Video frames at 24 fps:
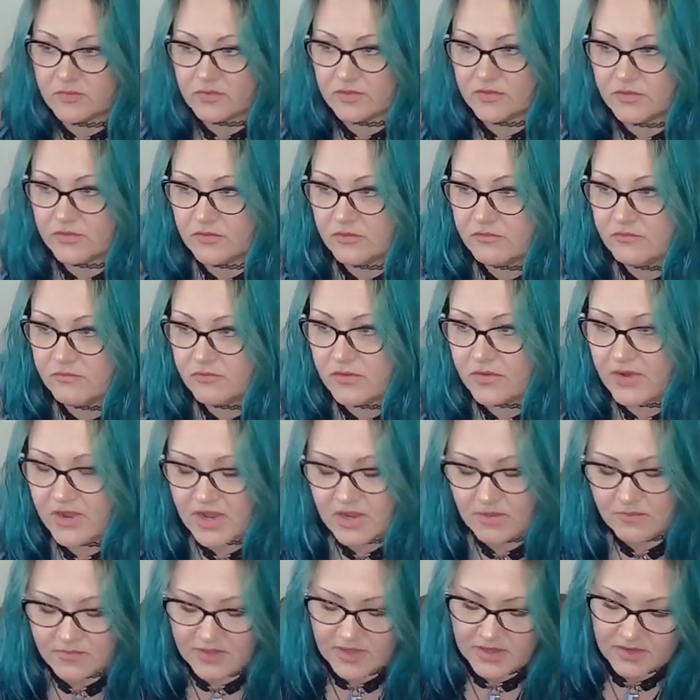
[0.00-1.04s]
but they're
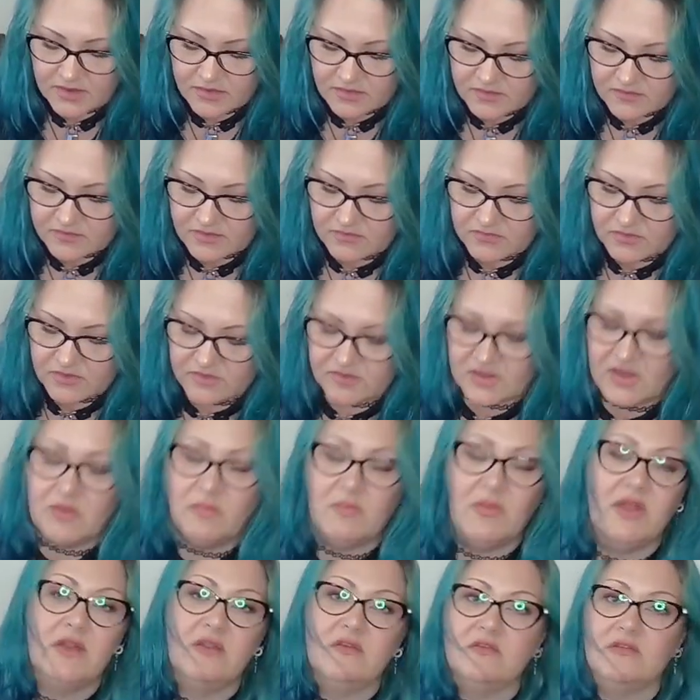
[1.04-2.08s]
handmade, and stuff that's
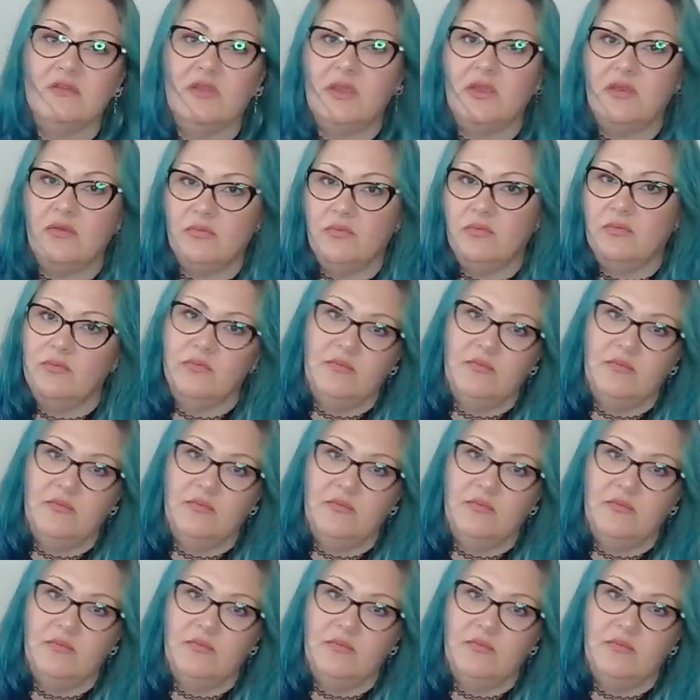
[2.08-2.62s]
handmade is like